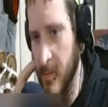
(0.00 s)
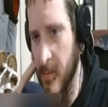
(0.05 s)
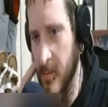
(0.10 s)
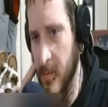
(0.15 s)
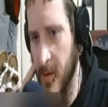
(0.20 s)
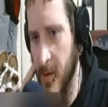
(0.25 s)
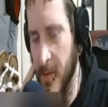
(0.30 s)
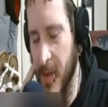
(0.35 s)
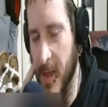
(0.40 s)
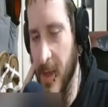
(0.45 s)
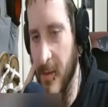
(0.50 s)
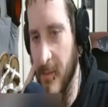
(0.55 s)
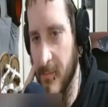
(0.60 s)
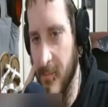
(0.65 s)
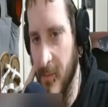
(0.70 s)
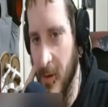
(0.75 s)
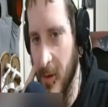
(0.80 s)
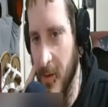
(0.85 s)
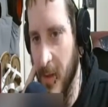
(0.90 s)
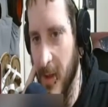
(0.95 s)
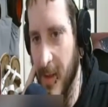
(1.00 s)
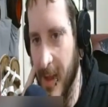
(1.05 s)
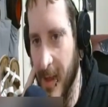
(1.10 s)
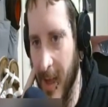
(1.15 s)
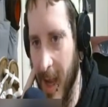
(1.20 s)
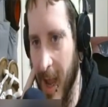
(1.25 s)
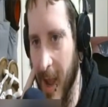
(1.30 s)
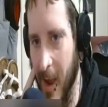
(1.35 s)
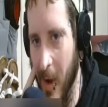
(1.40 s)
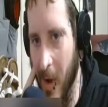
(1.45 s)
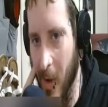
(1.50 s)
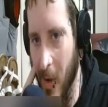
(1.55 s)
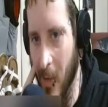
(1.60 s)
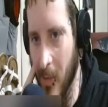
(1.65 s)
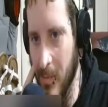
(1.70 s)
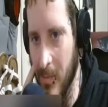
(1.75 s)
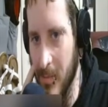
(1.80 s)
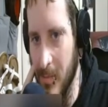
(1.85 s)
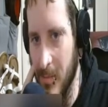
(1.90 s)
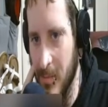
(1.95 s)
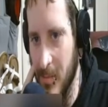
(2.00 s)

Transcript: Are they like at home?